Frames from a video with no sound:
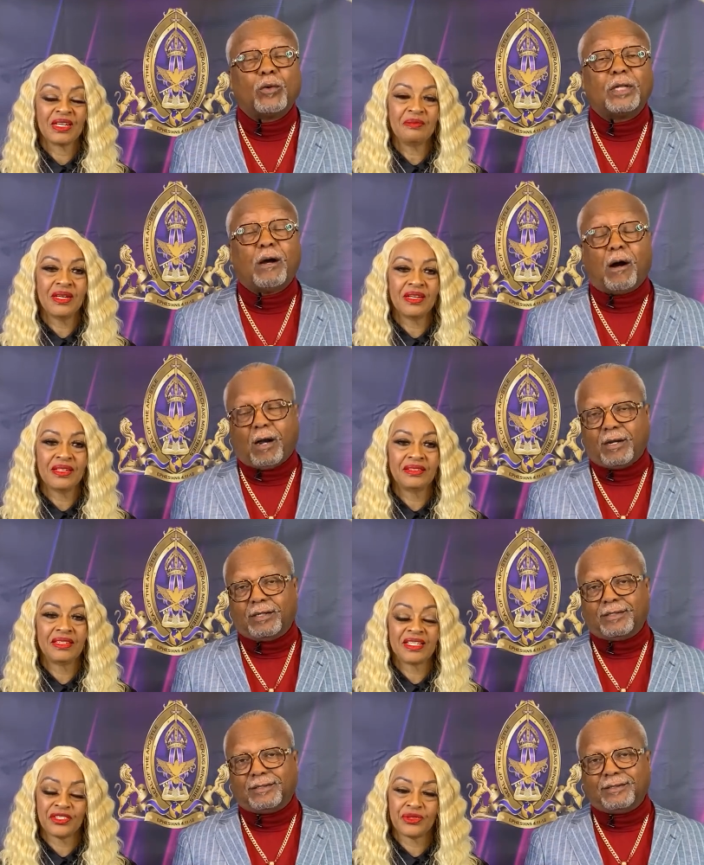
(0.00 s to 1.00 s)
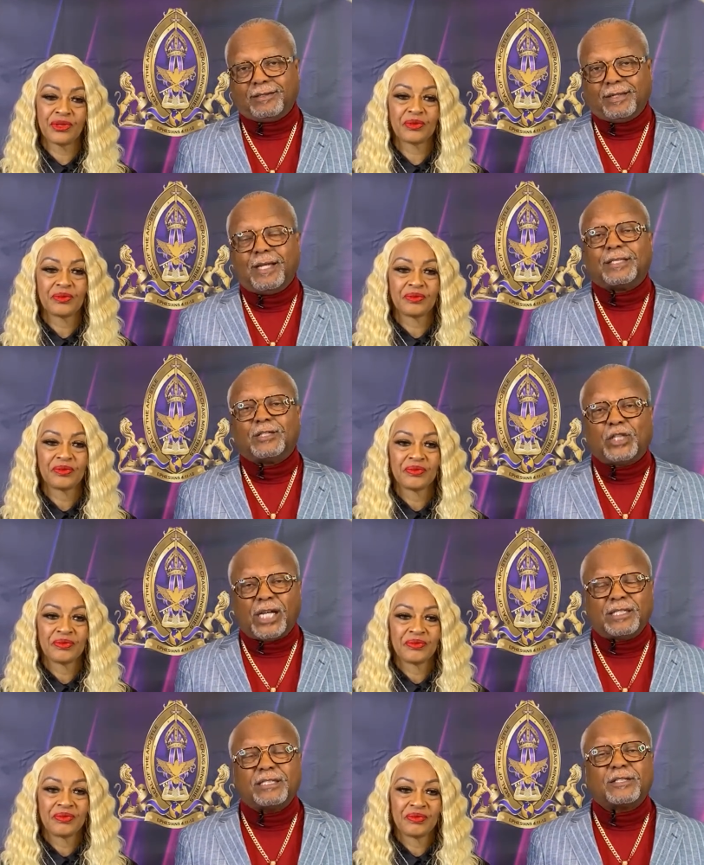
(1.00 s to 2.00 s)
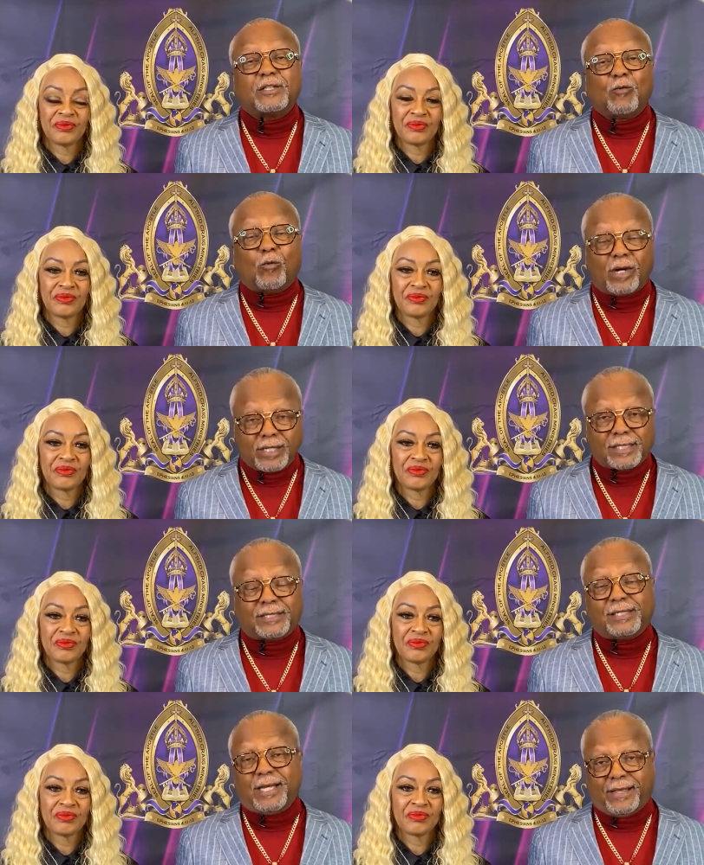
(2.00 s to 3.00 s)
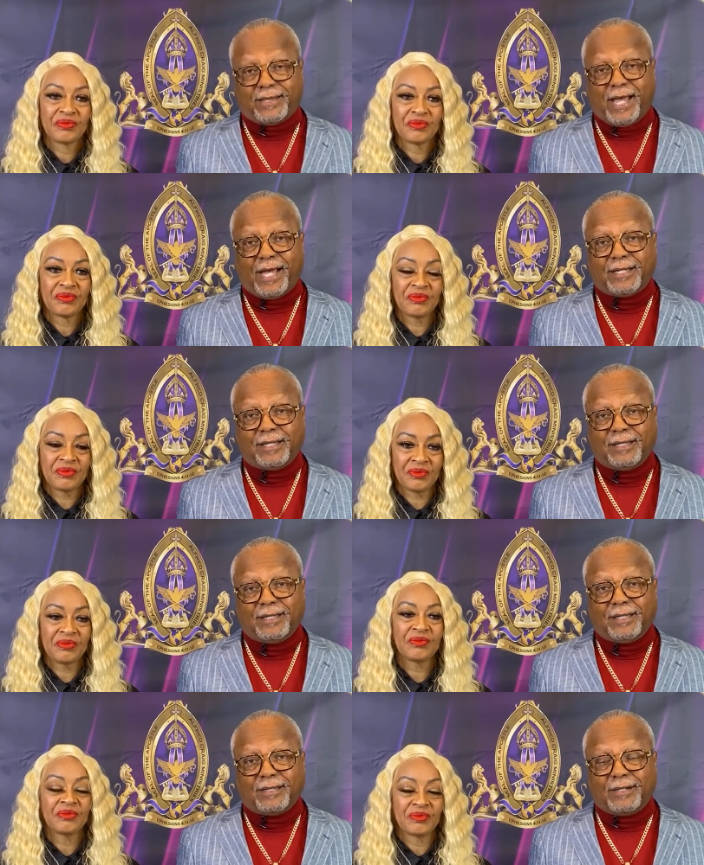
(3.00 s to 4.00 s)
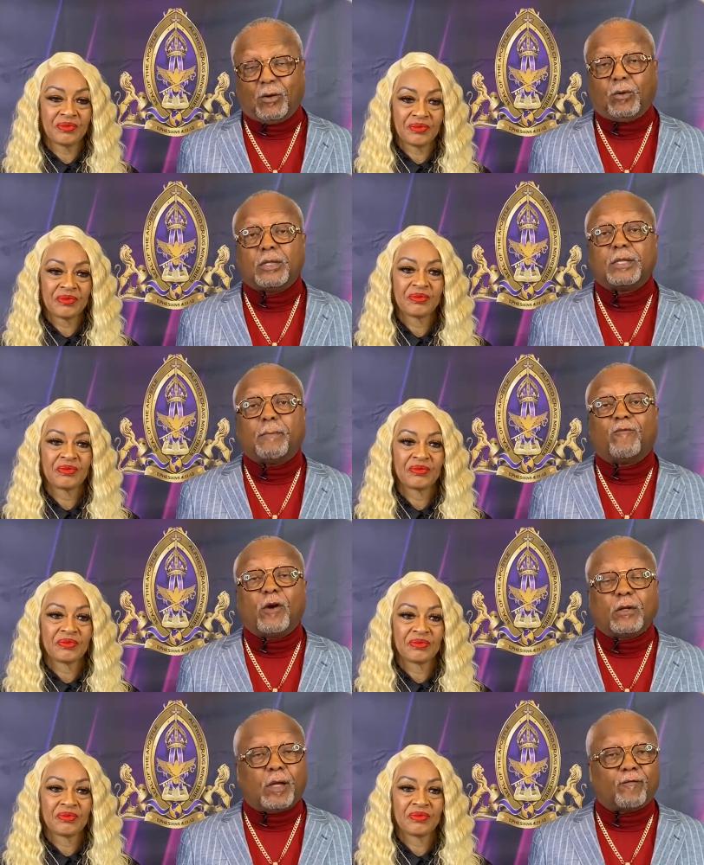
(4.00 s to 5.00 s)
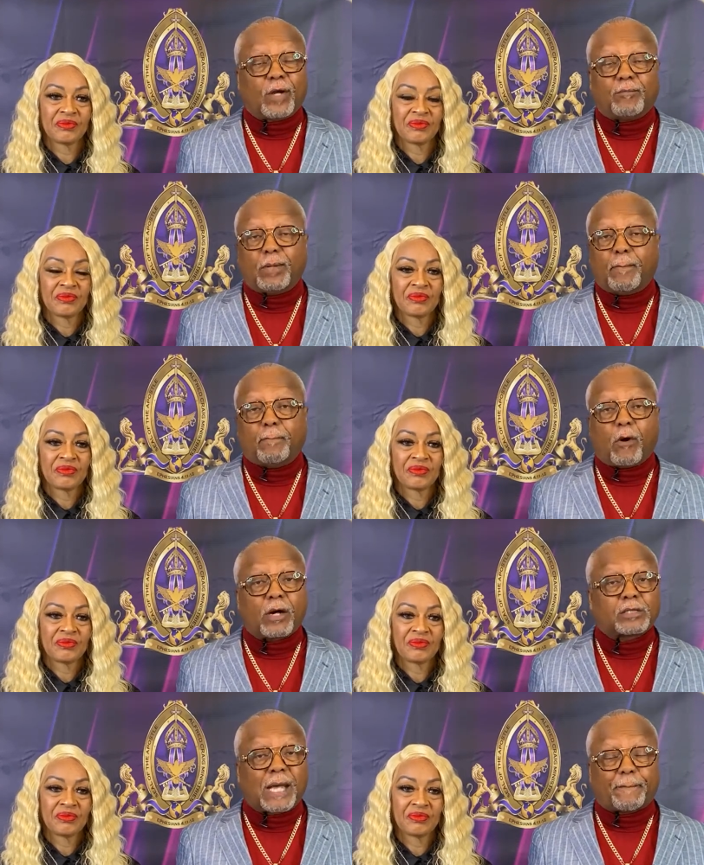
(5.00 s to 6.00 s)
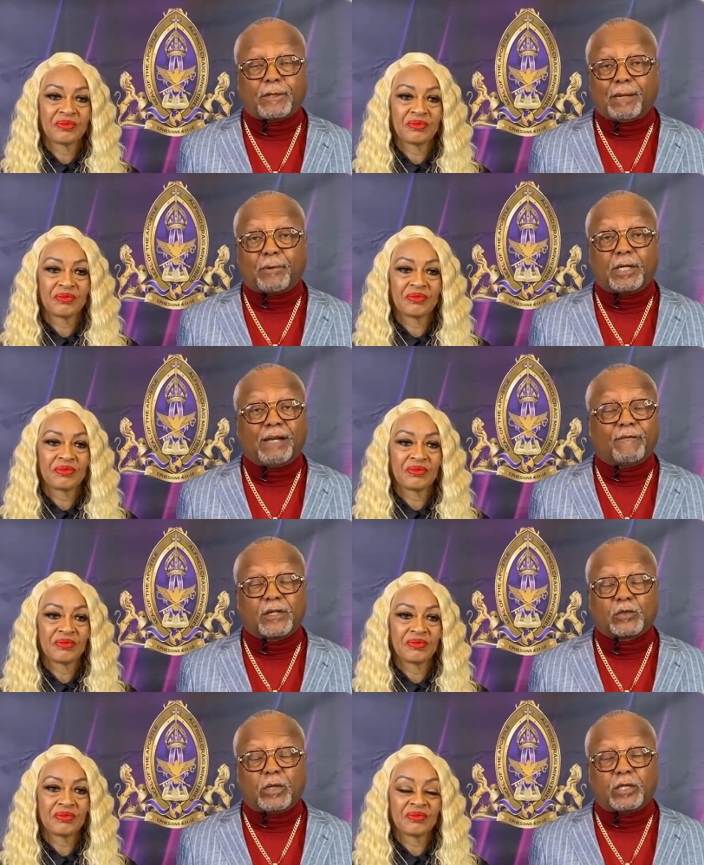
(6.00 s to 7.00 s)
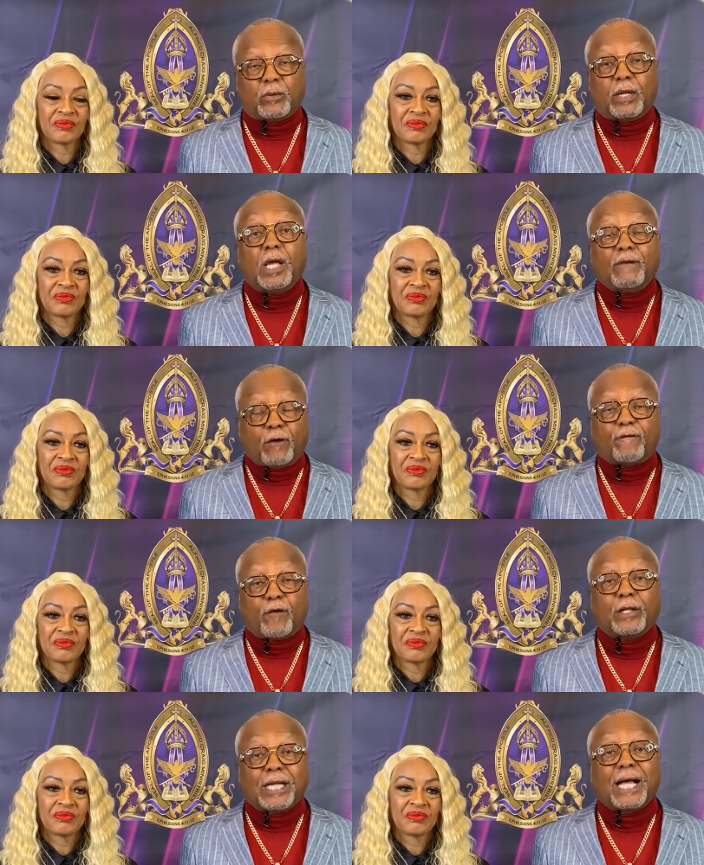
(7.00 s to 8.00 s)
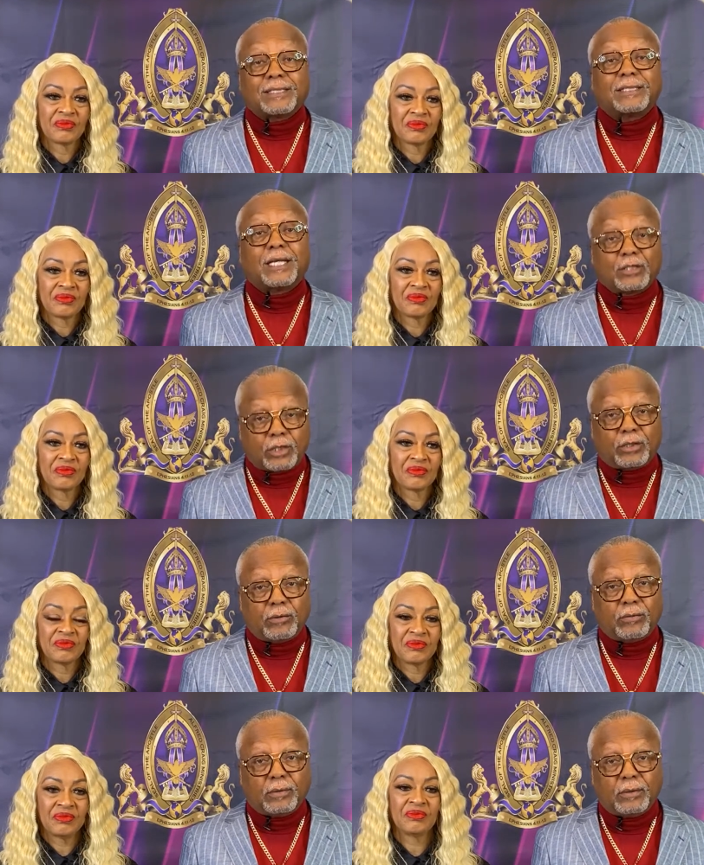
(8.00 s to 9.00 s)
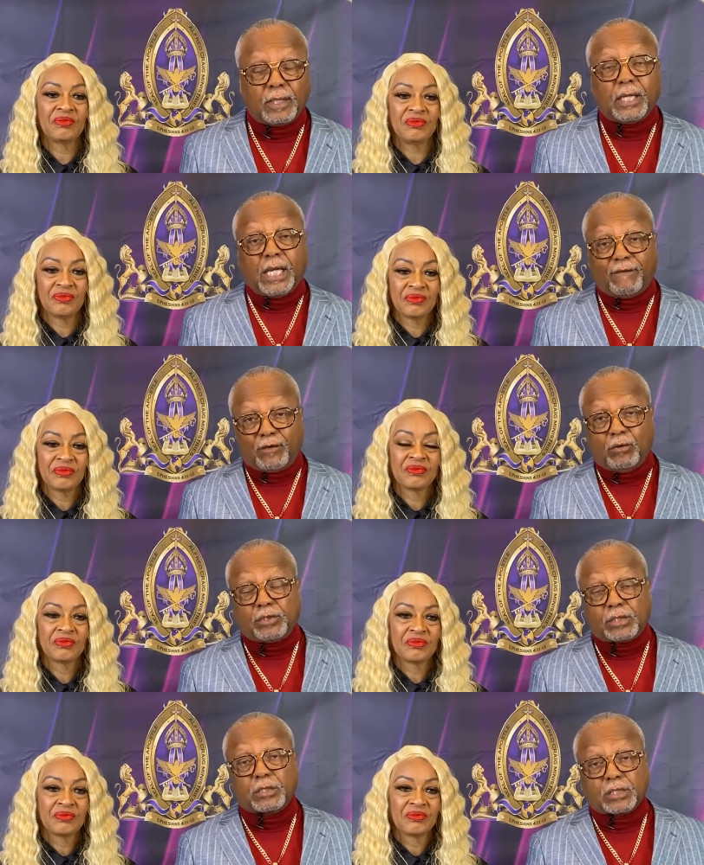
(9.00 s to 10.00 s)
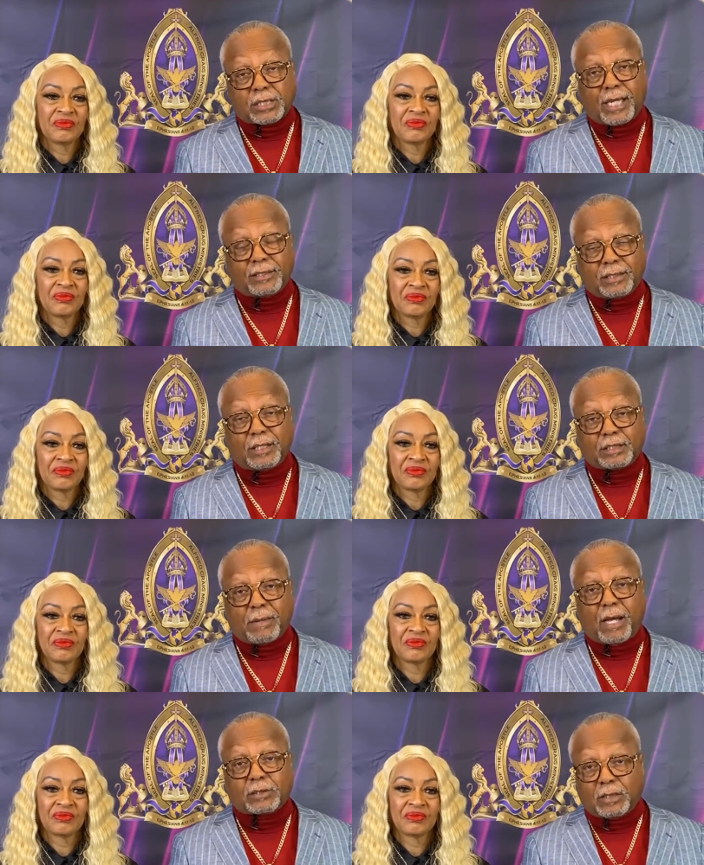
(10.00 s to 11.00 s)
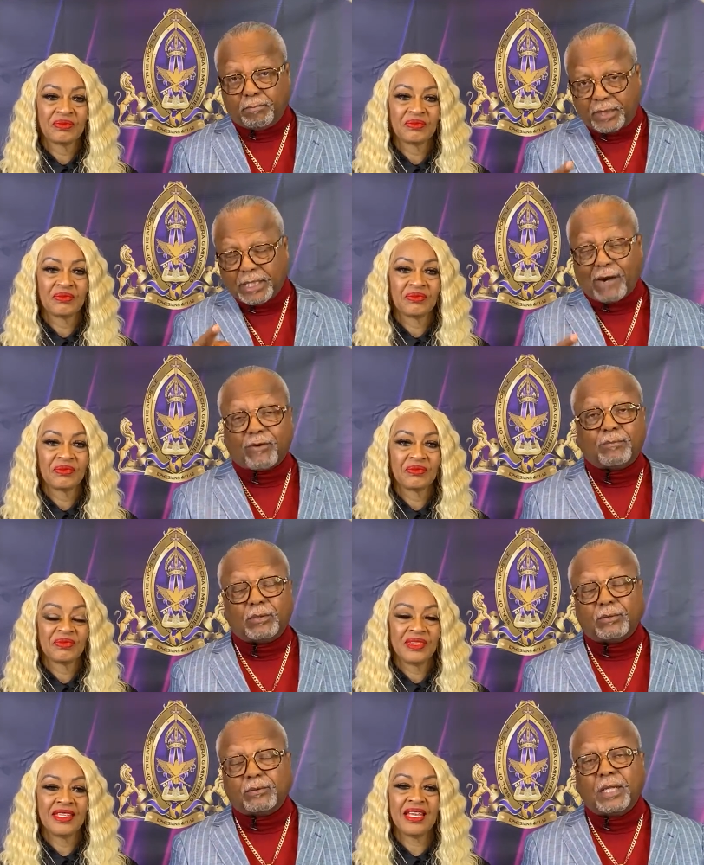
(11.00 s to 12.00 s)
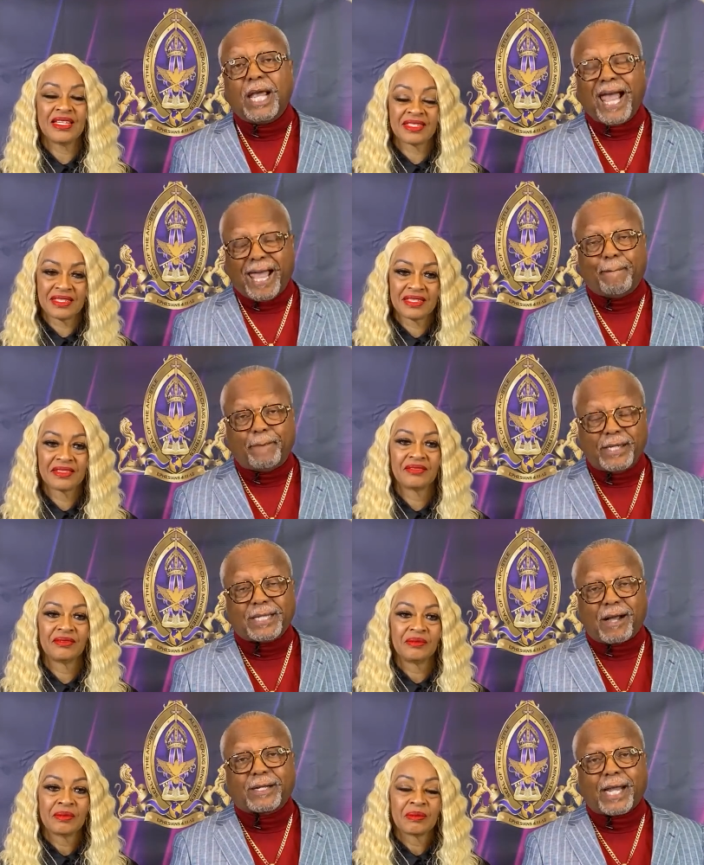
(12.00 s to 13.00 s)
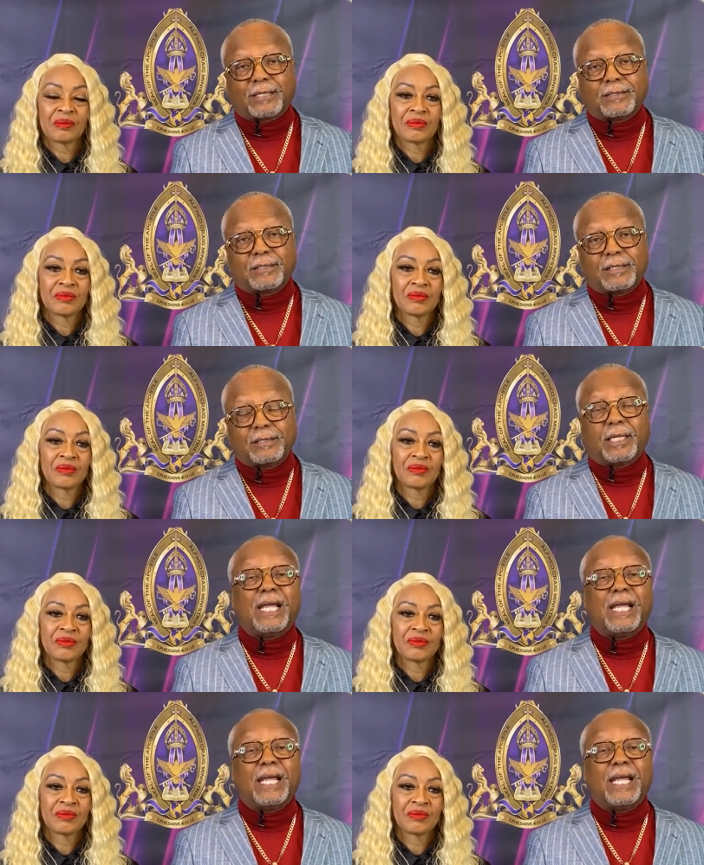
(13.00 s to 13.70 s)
Speaker 1: you really are. That's true. Jesus is the one that said that. Mm -hmm. You know, in, in, Mark chapter number 11, verse 23, for verily I say unto you, mm -hmm. if you shall say unto this mountain, be thou removed, yes. and be thou cast into the